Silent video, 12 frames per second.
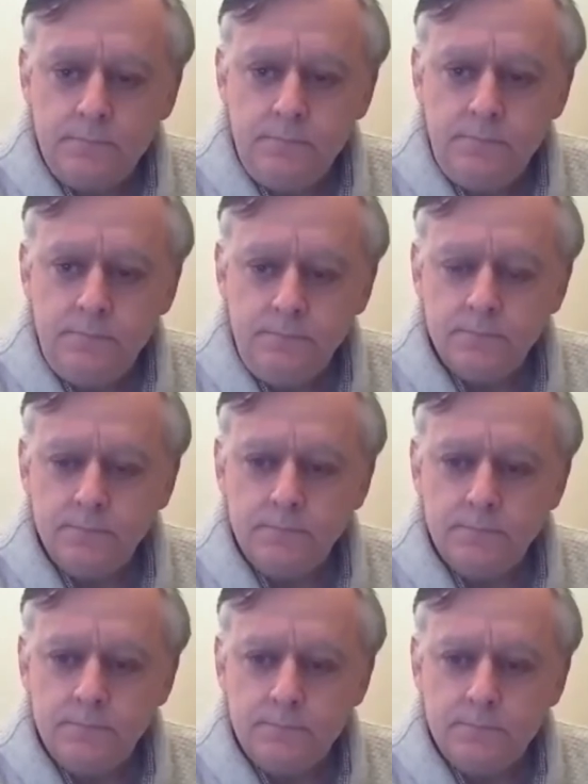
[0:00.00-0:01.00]

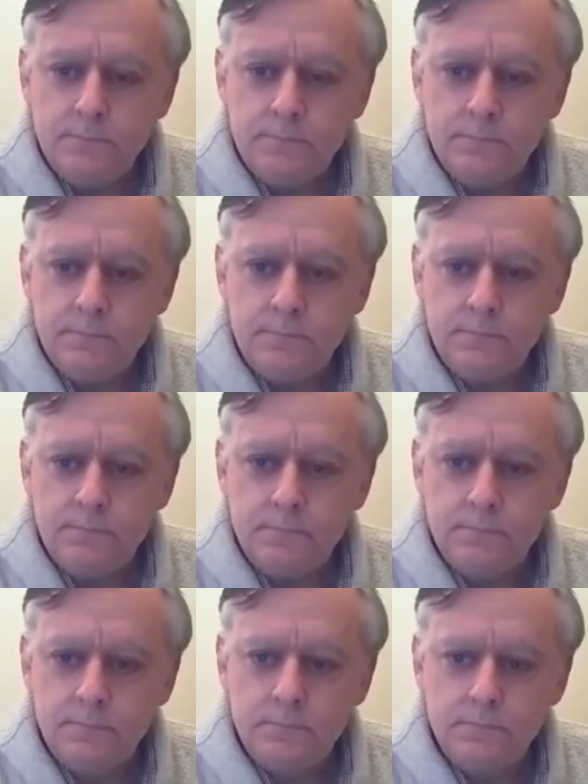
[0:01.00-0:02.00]

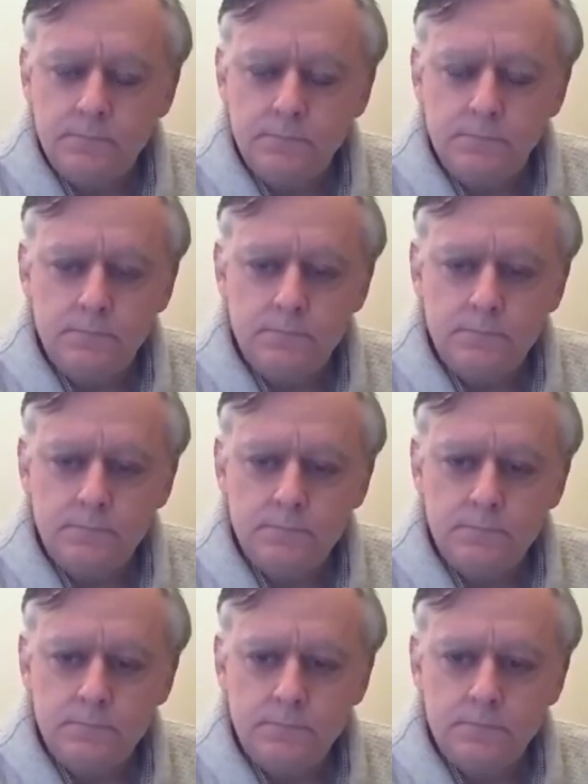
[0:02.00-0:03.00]

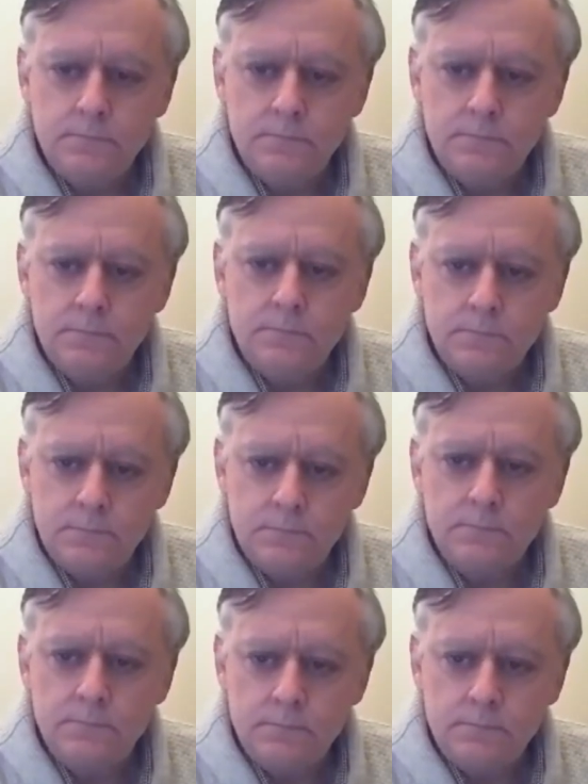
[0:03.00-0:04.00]

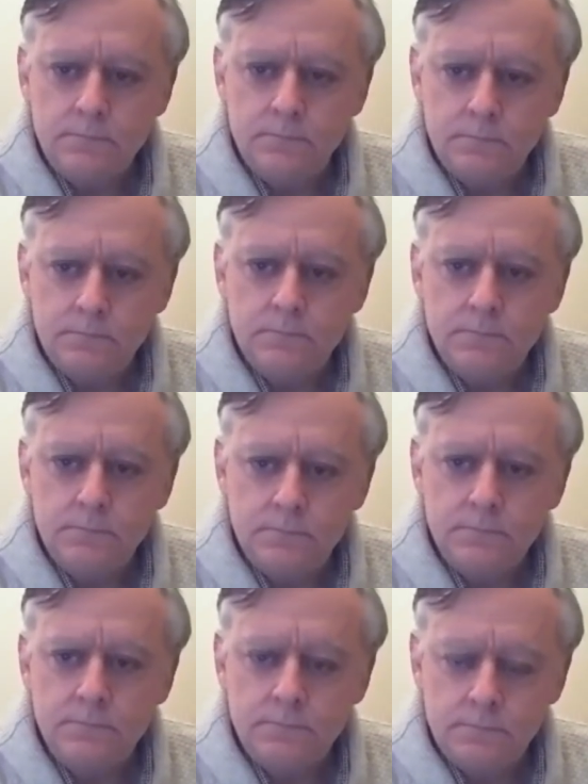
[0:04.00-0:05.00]

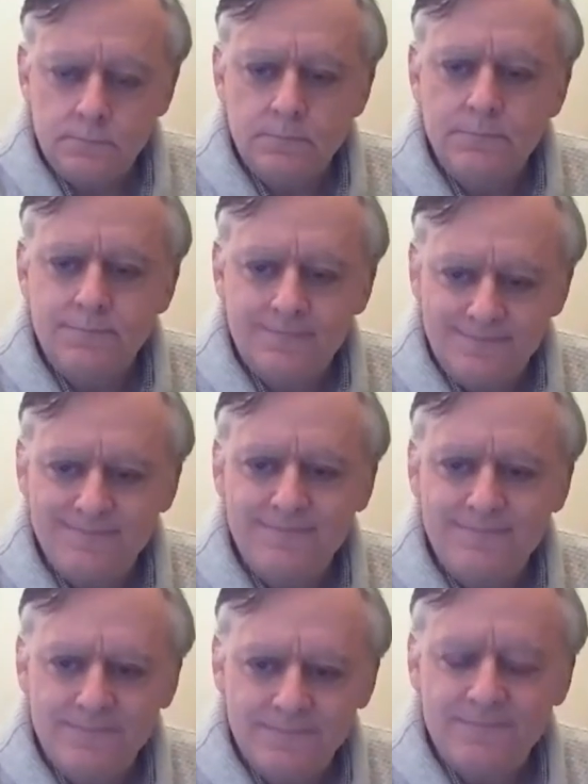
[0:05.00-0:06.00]

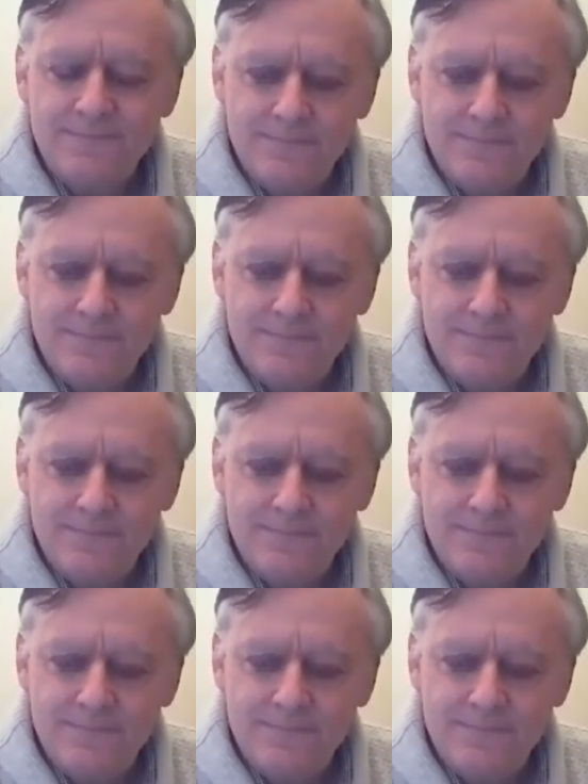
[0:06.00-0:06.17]
No words are spoken by the person on screen.